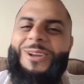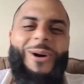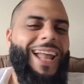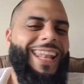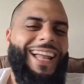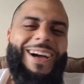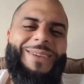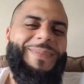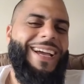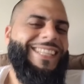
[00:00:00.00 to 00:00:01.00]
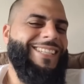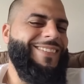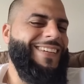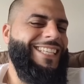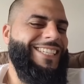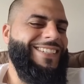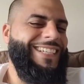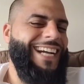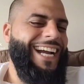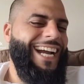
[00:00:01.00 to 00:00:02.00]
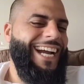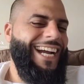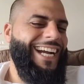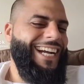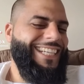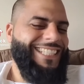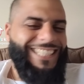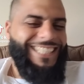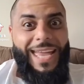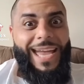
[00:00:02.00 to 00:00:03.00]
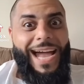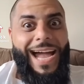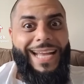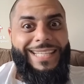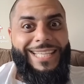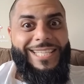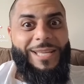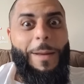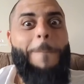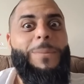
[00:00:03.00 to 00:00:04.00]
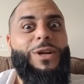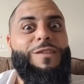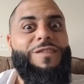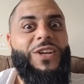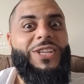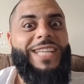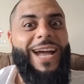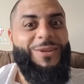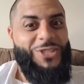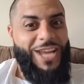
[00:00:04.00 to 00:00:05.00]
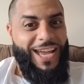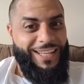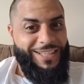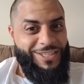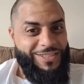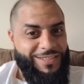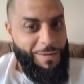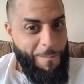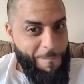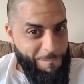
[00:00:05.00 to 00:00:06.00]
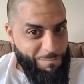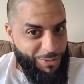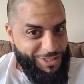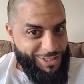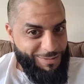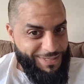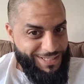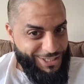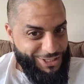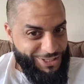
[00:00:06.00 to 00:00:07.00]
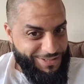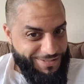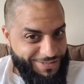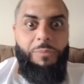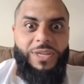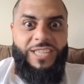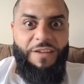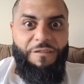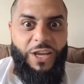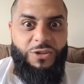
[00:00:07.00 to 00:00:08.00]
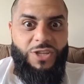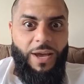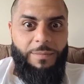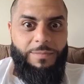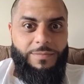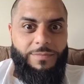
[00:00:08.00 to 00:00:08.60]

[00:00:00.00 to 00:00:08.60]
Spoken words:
know I love messing with you girls. All right, this is a put a finger down challenge. Muslim edition. Put 10 fingers up.